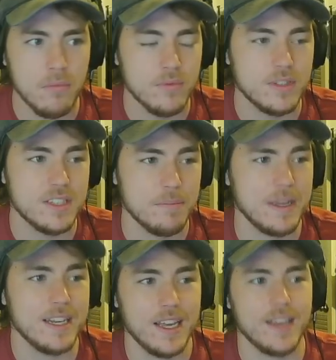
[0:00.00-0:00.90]
Does it
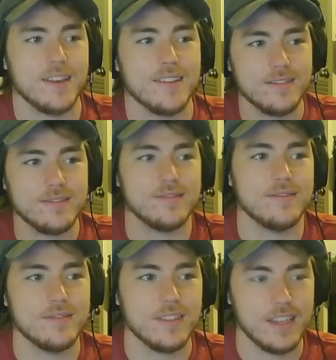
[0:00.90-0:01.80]
mean like
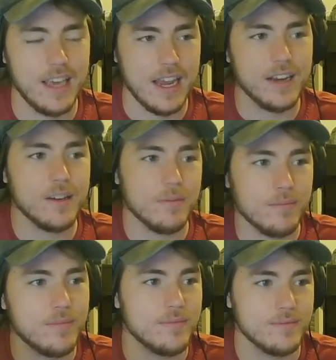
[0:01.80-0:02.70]

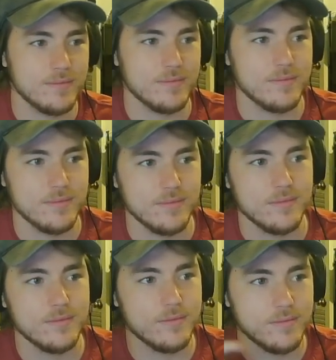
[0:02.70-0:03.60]
kingdom,
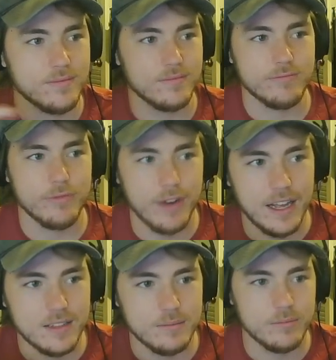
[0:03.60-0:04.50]

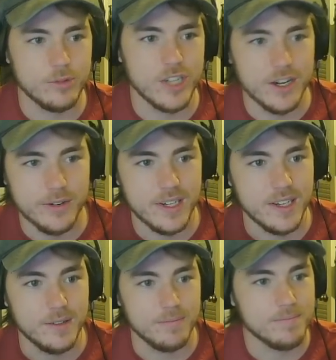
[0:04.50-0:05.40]
phylum,
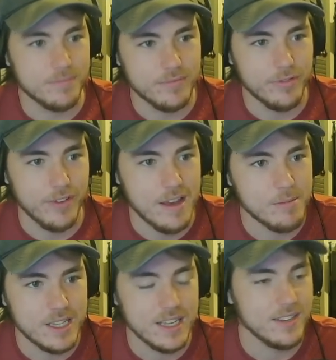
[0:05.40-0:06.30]
genera,
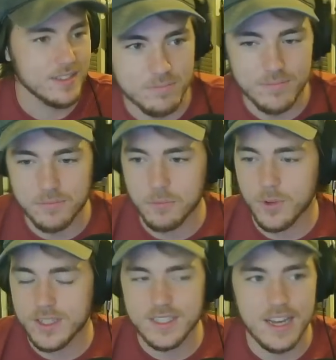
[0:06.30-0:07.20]
family?
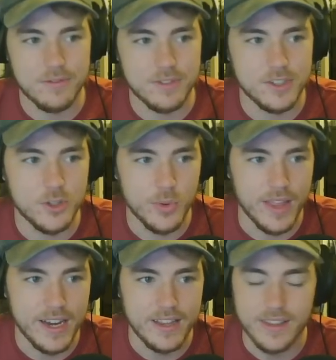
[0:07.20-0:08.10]
What does this have to do with
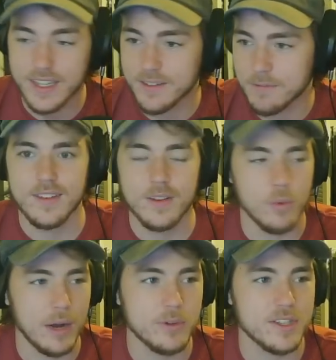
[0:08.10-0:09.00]
anything?
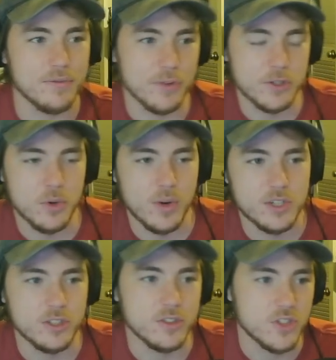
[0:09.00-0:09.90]
Why was the first
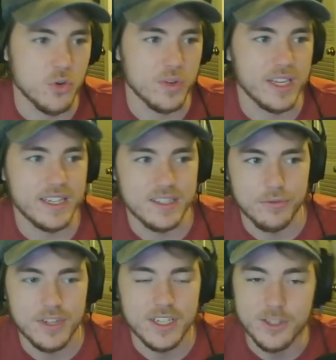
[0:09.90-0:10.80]
question so related to
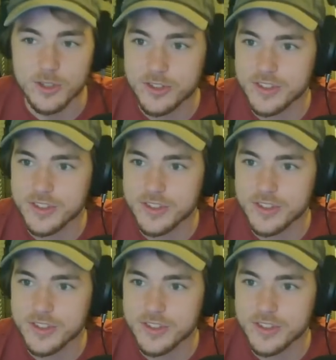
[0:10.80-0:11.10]
fish?